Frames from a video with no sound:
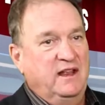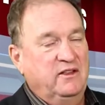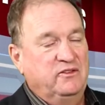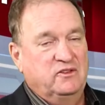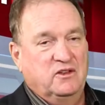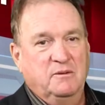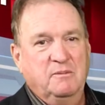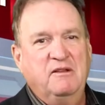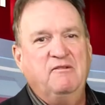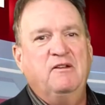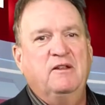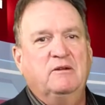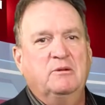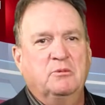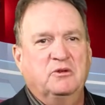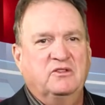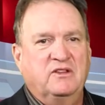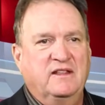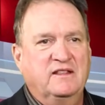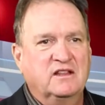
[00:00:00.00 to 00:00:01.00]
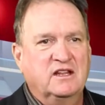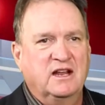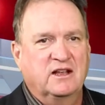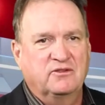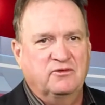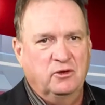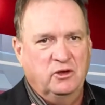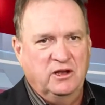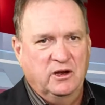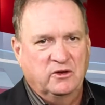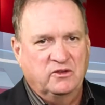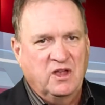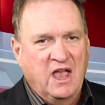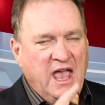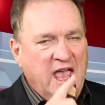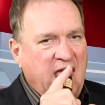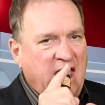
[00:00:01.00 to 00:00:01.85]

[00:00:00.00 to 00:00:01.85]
It's going to be 50% in the next few years.